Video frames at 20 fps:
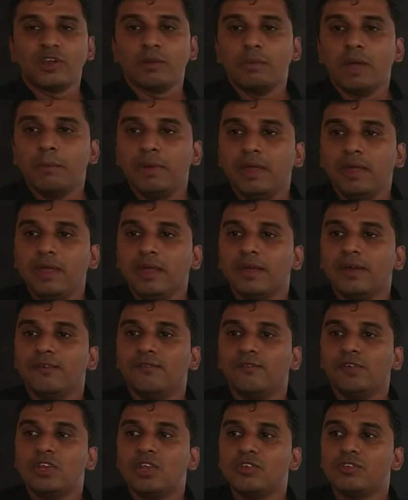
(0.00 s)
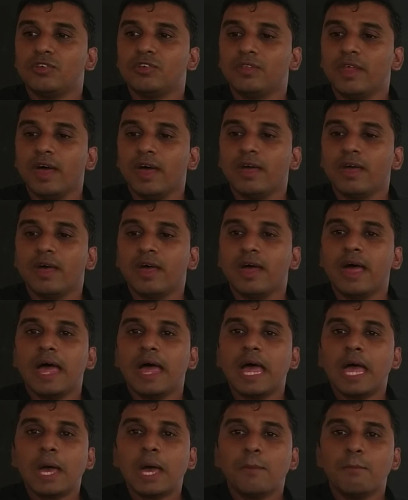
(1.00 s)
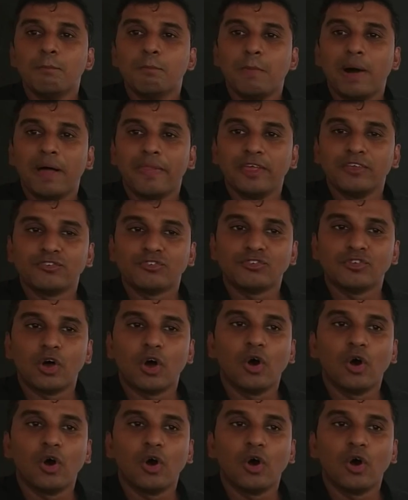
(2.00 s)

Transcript: baby which is in the mother's